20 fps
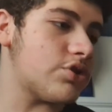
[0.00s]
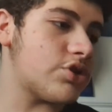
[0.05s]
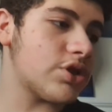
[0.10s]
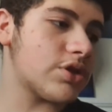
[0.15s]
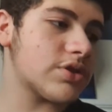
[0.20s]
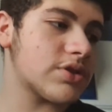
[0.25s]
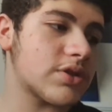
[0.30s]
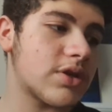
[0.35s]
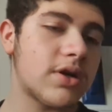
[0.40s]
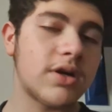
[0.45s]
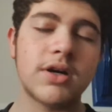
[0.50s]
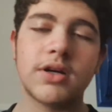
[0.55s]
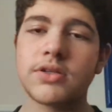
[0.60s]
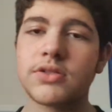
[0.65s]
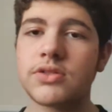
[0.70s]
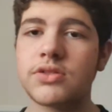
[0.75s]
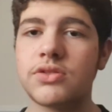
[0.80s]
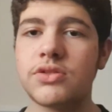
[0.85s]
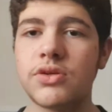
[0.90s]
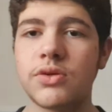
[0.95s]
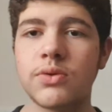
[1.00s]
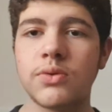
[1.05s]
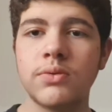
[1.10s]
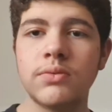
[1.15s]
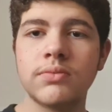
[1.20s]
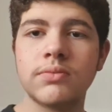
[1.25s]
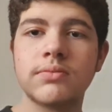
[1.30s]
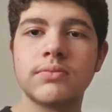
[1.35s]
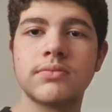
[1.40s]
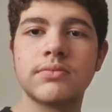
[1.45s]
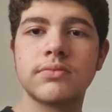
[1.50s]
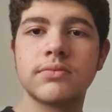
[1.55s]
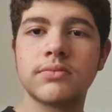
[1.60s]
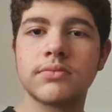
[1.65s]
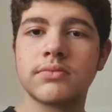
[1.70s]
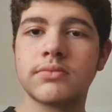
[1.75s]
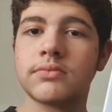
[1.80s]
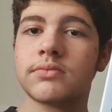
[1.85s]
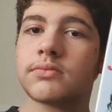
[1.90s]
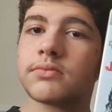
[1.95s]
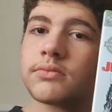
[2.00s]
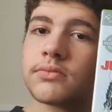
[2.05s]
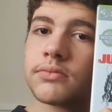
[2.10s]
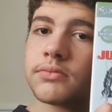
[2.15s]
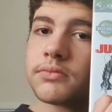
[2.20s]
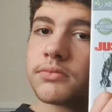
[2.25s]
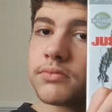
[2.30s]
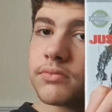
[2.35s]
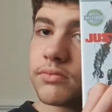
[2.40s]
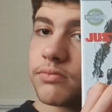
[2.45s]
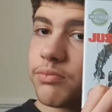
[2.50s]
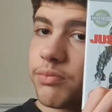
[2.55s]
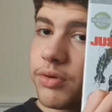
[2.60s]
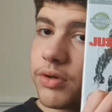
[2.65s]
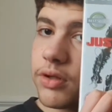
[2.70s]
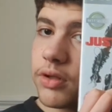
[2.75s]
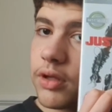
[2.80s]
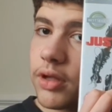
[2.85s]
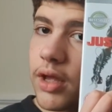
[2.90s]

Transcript: Just Cause 2, pretty